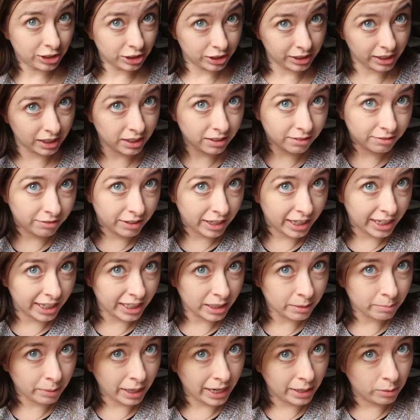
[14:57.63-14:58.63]
You're not
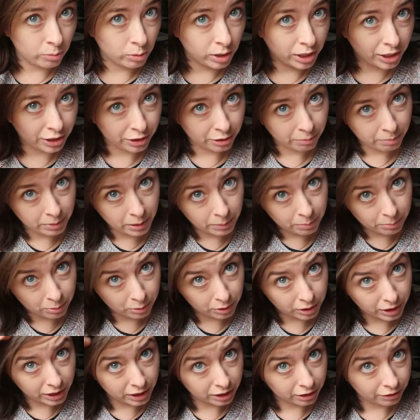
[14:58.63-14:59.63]
defined by what other people
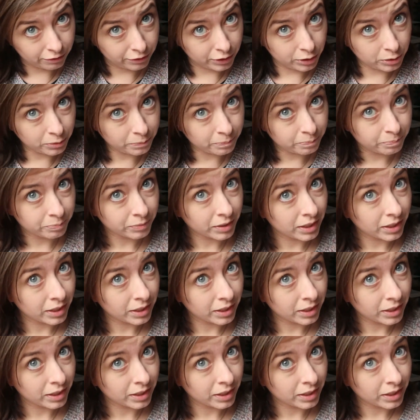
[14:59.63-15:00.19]
think of you.